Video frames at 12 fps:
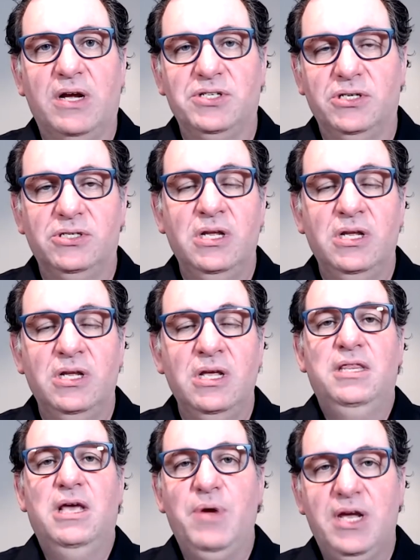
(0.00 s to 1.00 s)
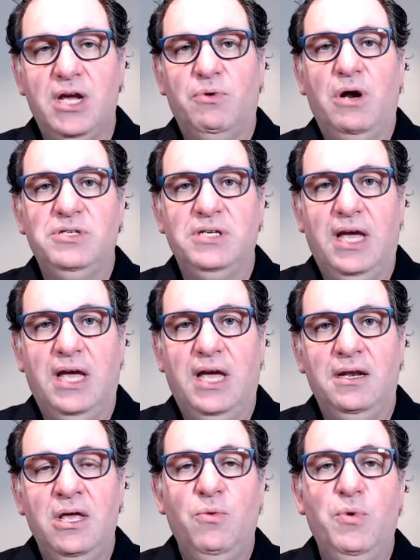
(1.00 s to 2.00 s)
addresses that we could
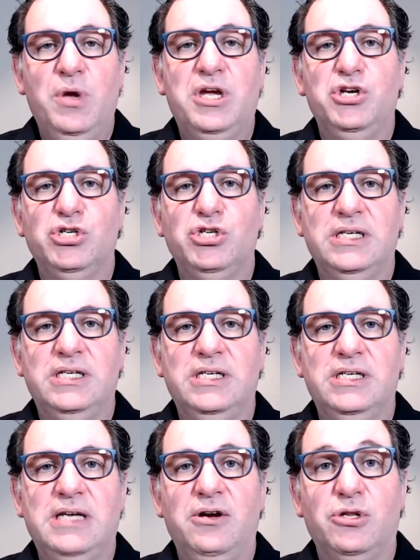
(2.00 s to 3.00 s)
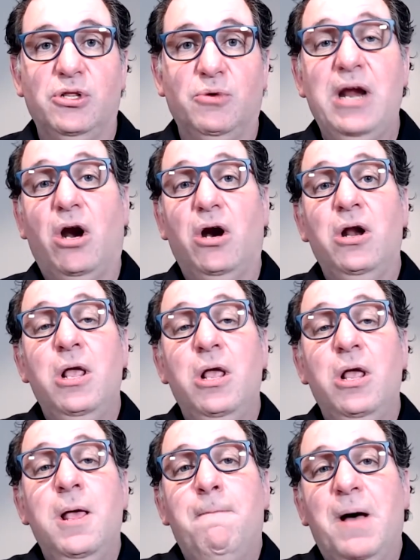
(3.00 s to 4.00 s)
rotate, we could usually stay under the radar.